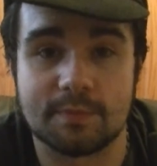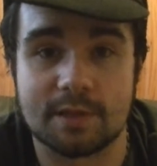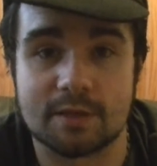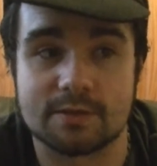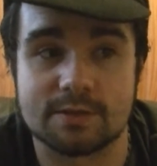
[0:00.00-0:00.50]

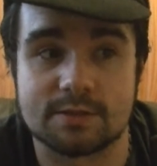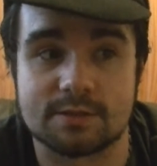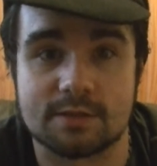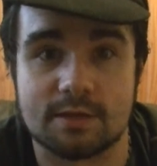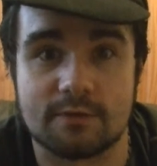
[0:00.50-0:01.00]

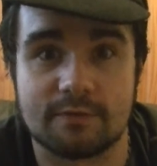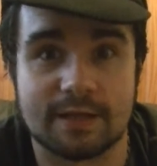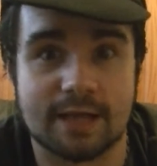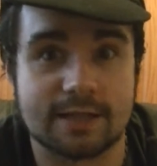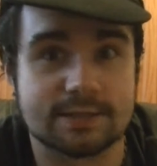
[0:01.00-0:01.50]
because they're
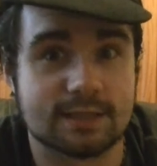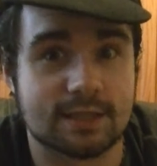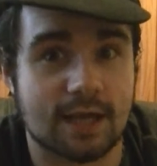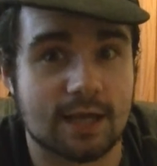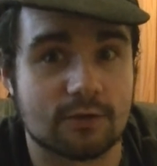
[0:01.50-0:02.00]

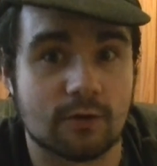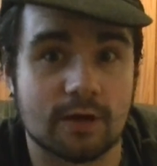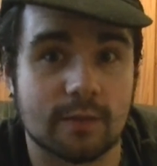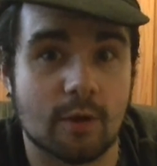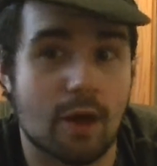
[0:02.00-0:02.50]
fantastic at
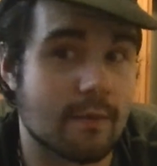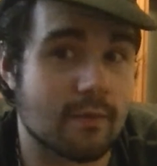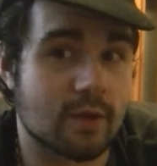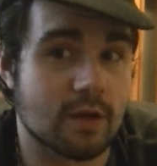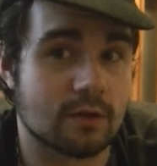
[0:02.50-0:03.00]
talking about
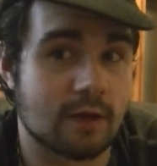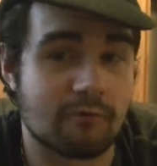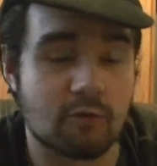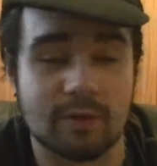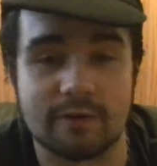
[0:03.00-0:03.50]
MMA.
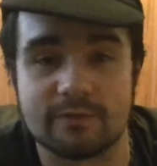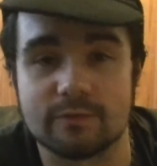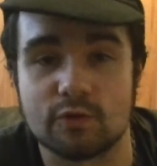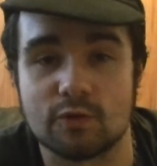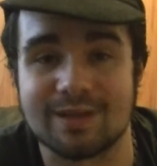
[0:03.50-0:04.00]
Every one of
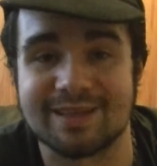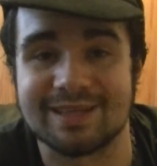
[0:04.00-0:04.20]
them to a